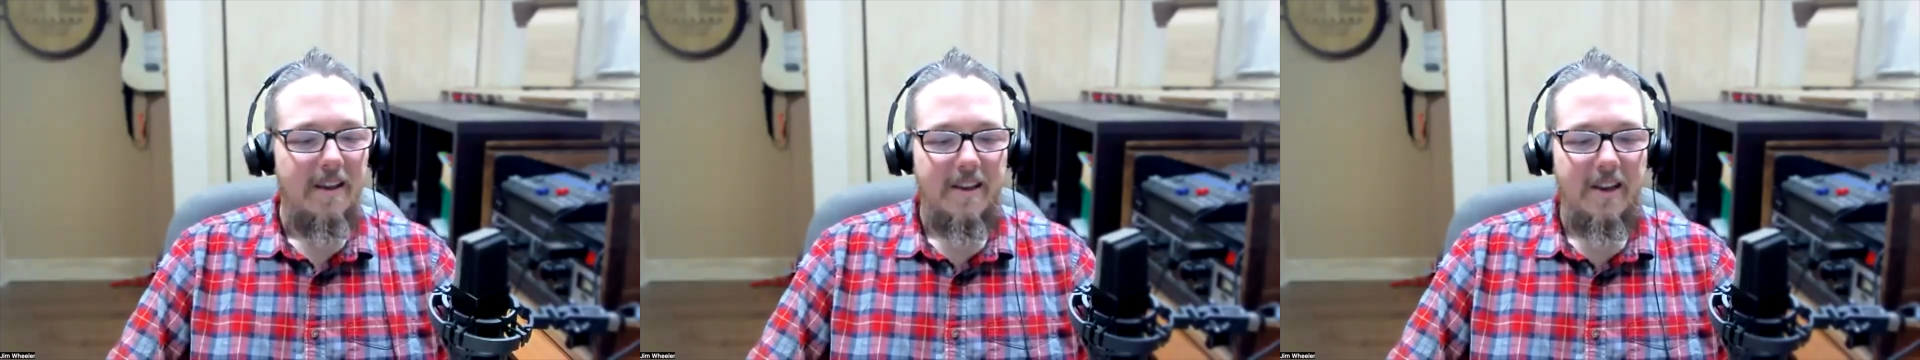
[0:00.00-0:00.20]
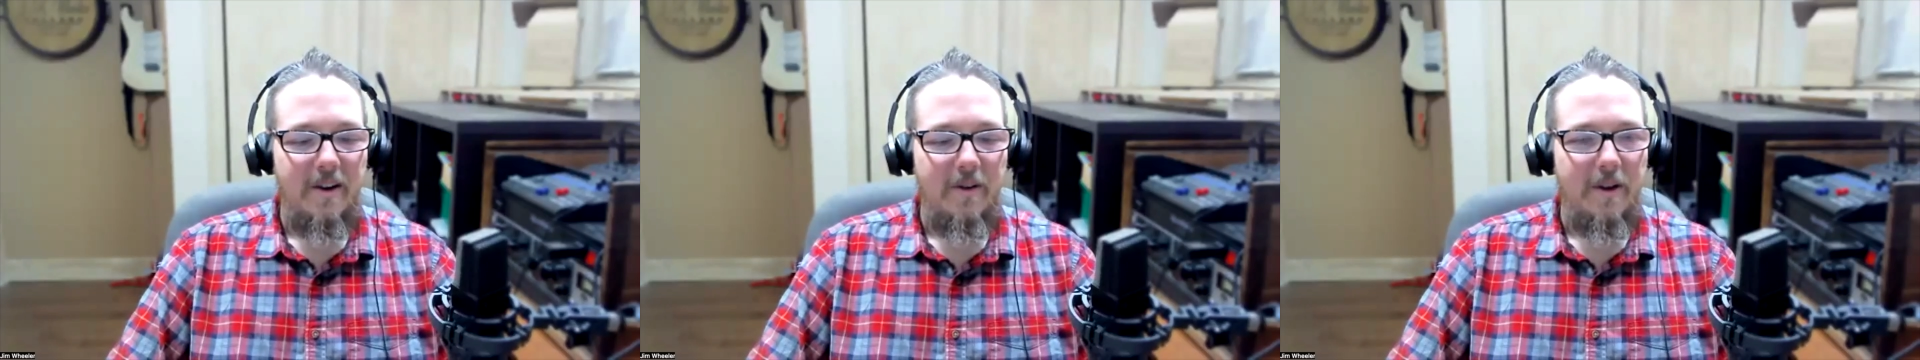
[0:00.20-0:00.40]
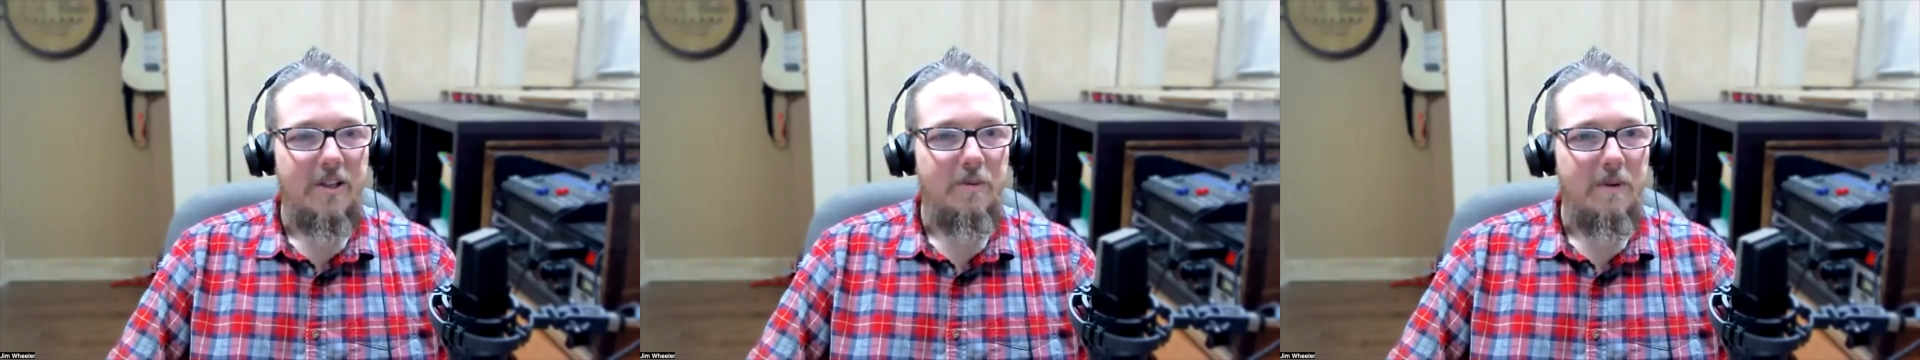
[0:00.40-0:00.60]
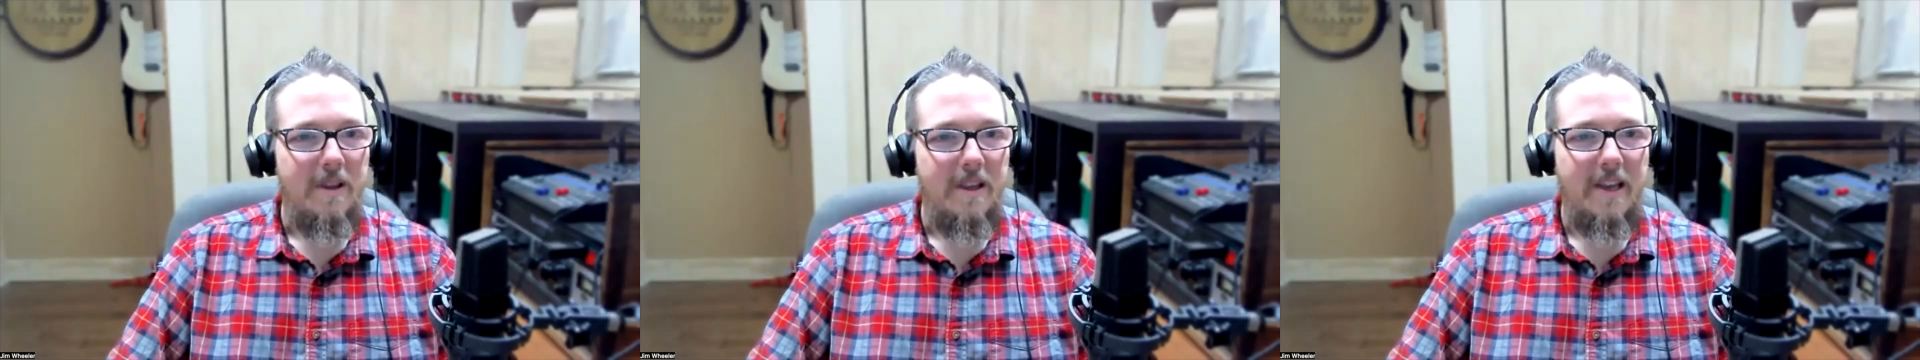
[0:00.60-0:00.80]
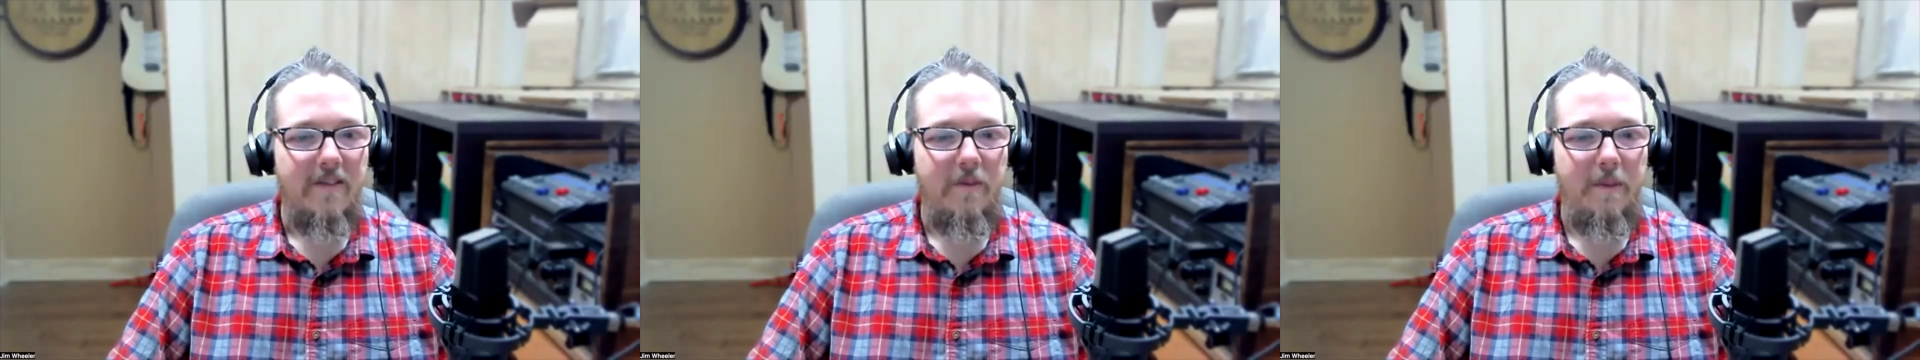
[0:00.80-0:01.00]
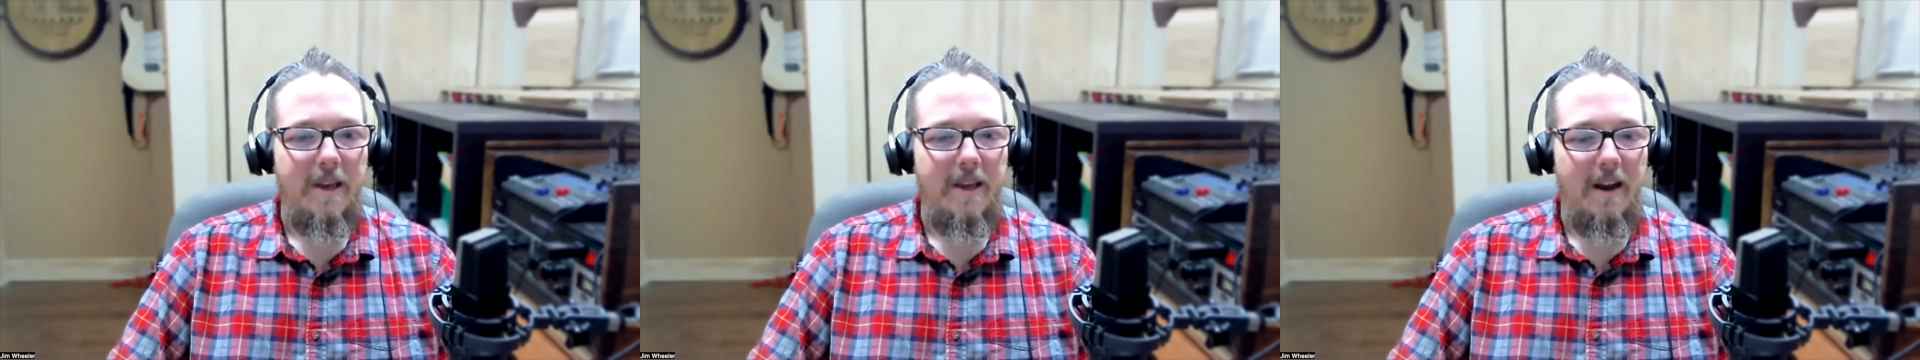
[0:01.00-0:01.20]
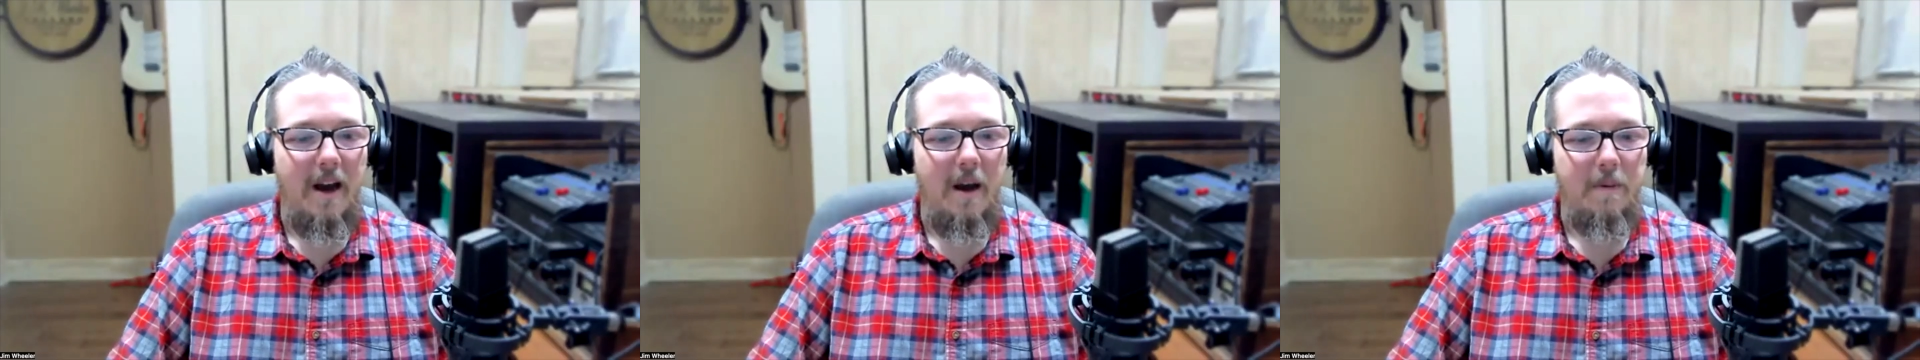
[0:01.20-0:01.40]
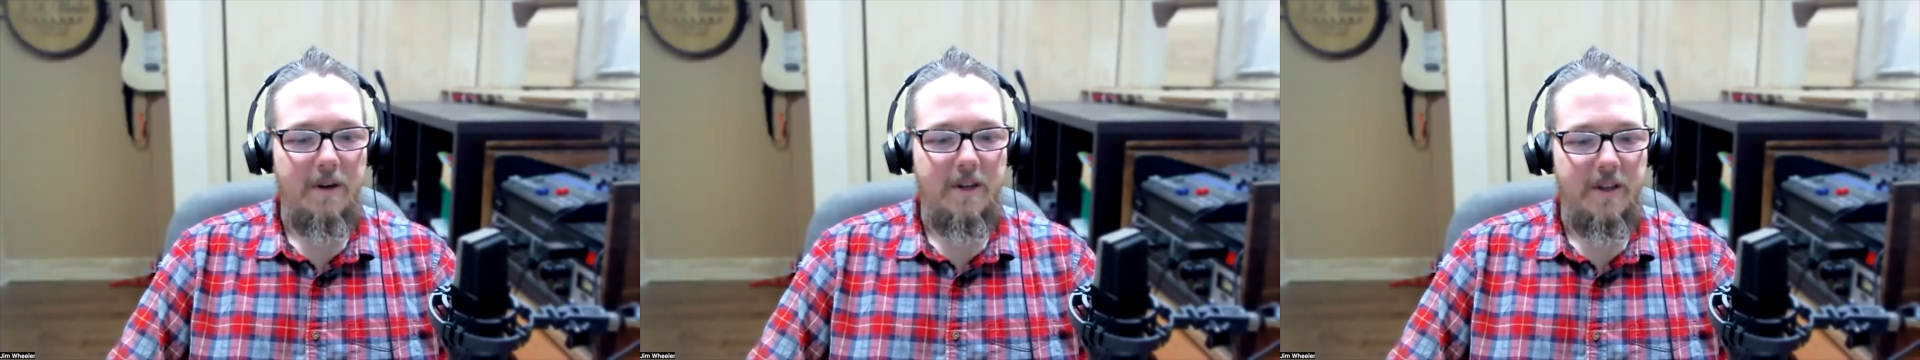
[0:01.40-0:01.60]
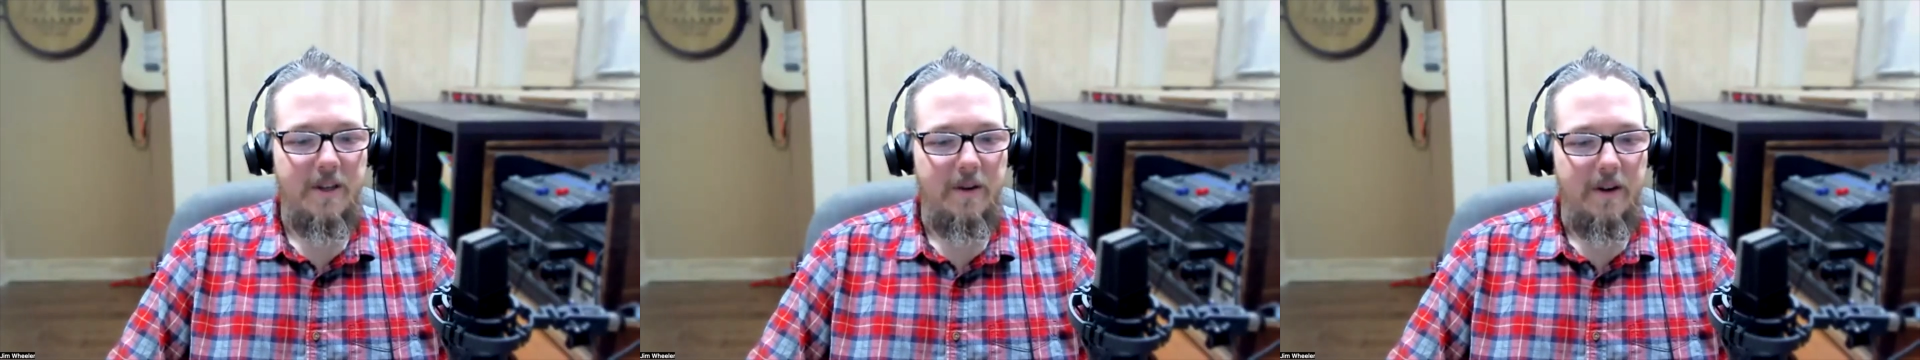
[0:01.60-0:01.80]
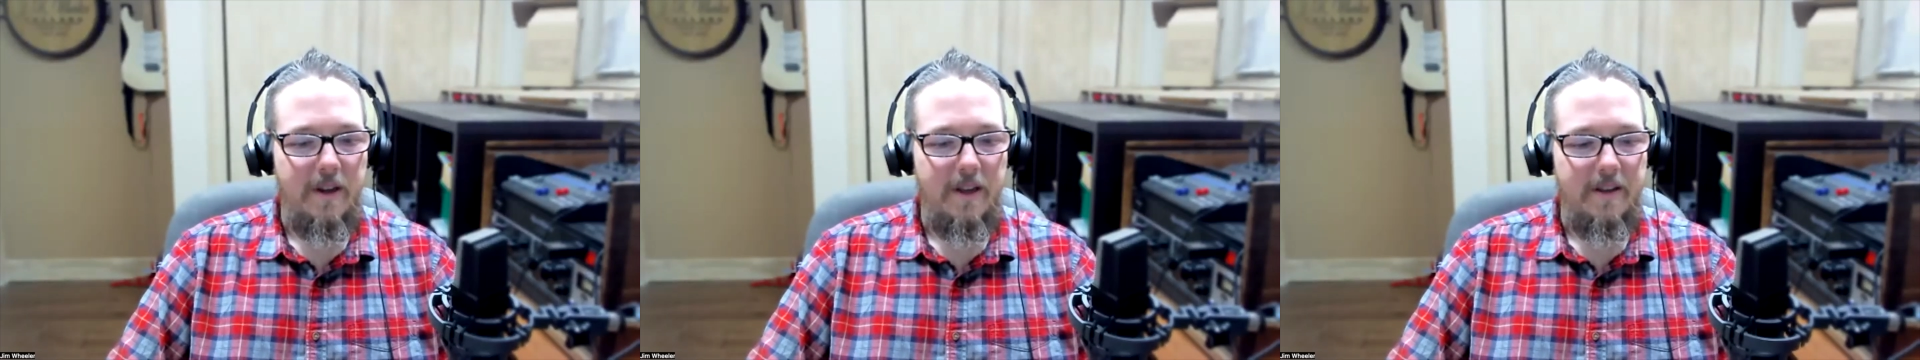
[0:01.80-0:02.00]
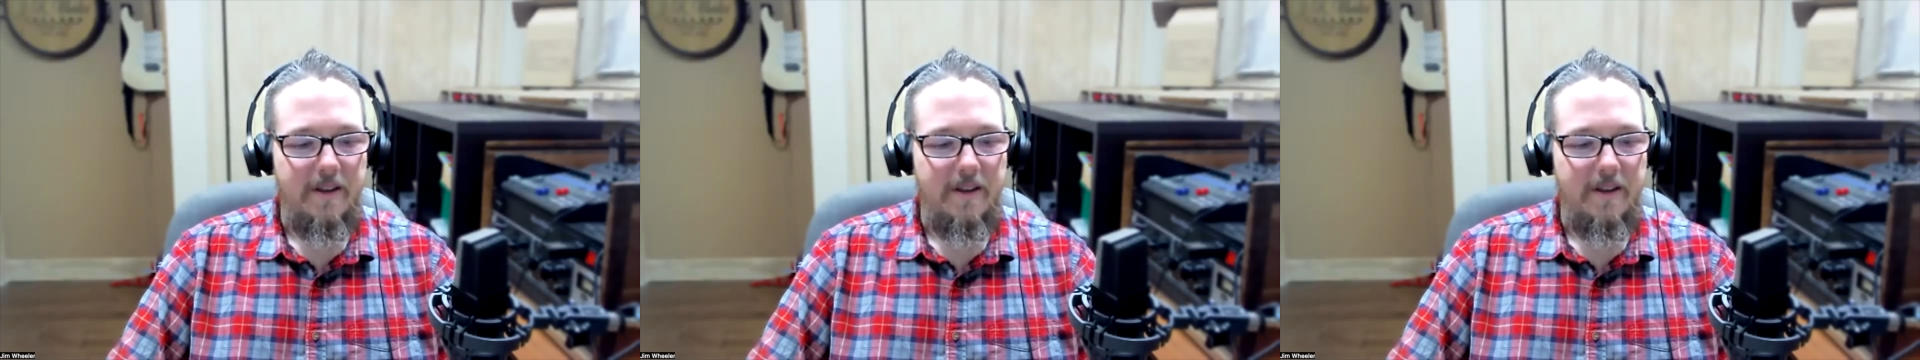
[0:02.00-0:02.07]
It's really given me an opportunity